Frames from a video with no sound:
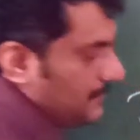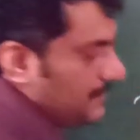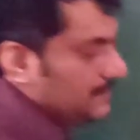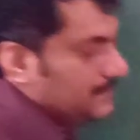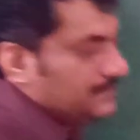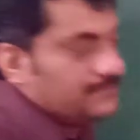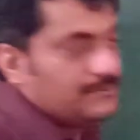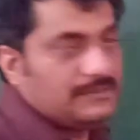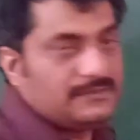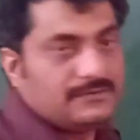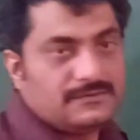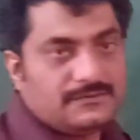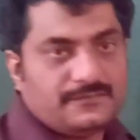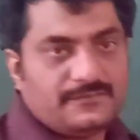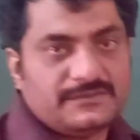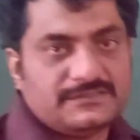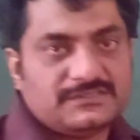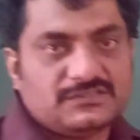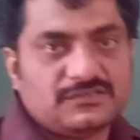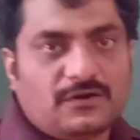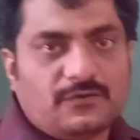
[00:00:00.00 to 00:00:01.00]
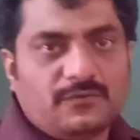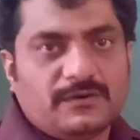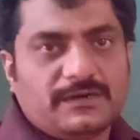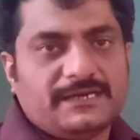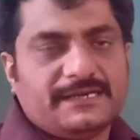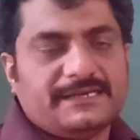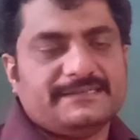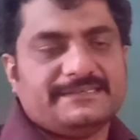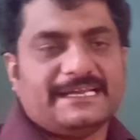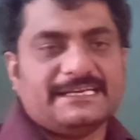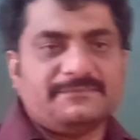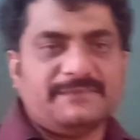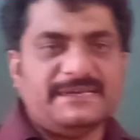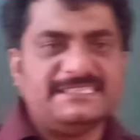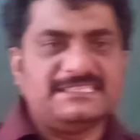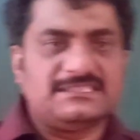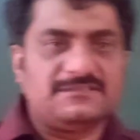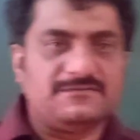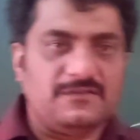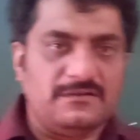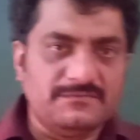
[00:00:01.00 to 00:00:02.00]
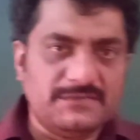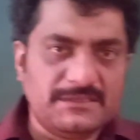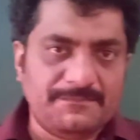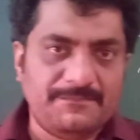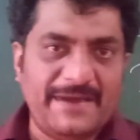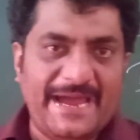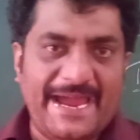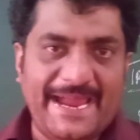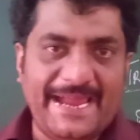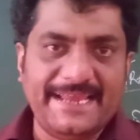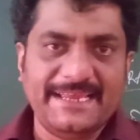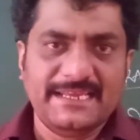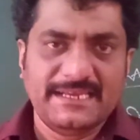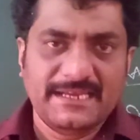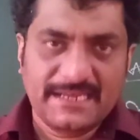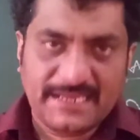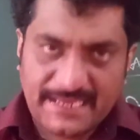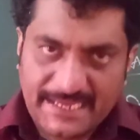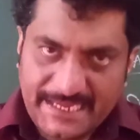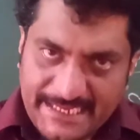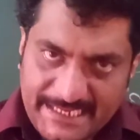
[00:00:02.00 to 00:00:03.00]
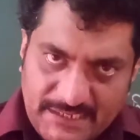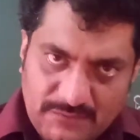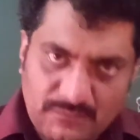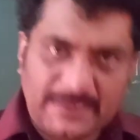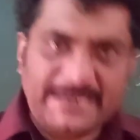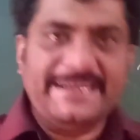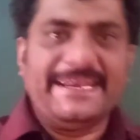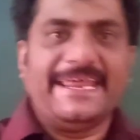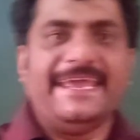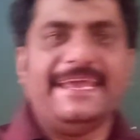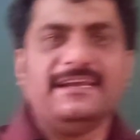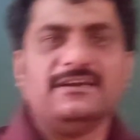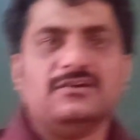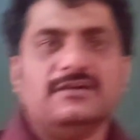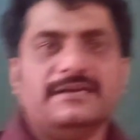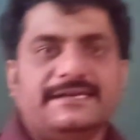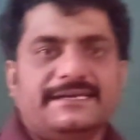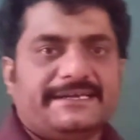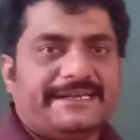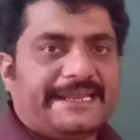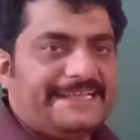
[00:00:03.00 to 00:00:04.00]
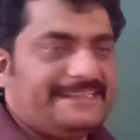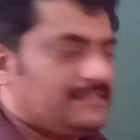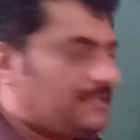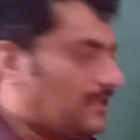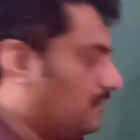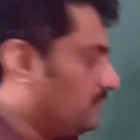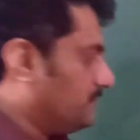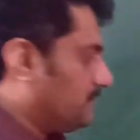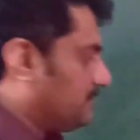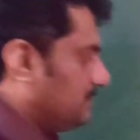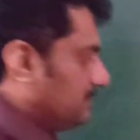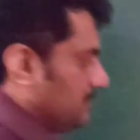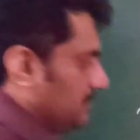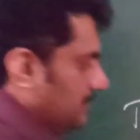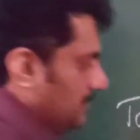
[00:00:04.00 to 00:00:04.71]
You will withdraw, that means from the bank, you will take 10,000.